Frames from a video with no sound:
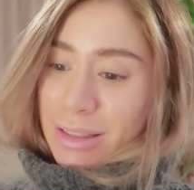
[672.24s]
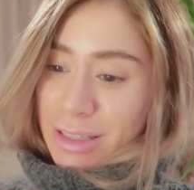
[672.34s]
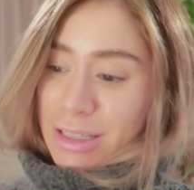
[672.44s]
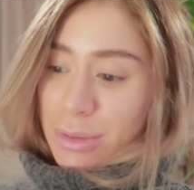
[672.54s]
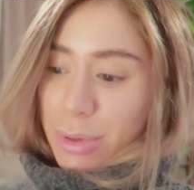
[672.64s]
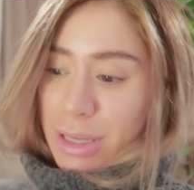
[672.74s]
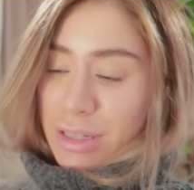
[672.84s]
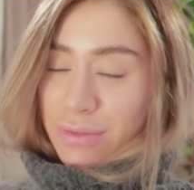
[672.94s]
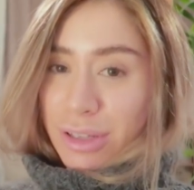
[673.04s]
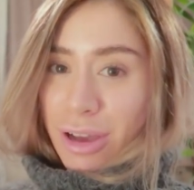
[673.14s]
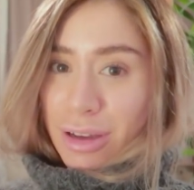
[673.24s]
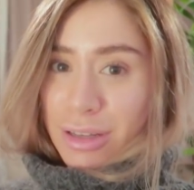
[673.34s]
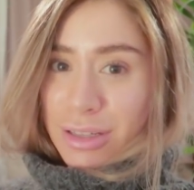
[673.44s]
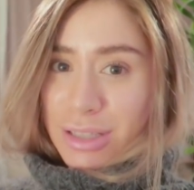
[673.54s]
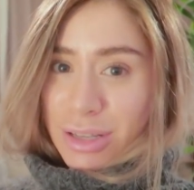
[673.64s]
this week's
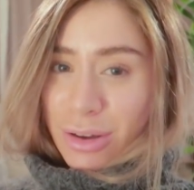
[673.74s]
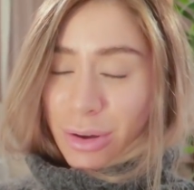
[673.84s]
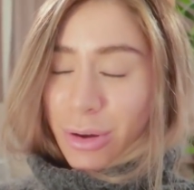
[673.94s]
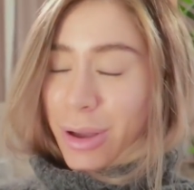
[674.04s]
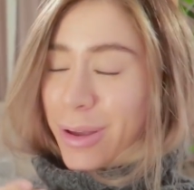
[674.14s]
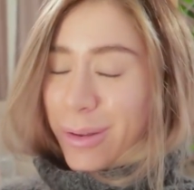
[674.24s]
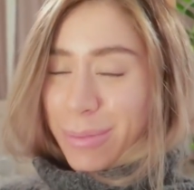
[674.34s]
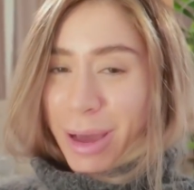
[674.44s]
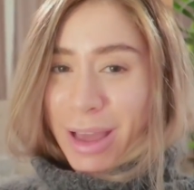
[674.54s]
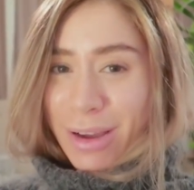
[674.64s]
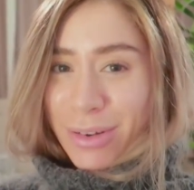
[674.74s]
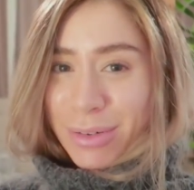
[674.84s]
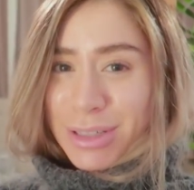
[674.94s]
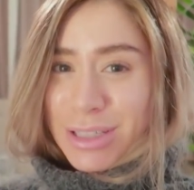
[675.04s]
vlog. So goodbye everyone.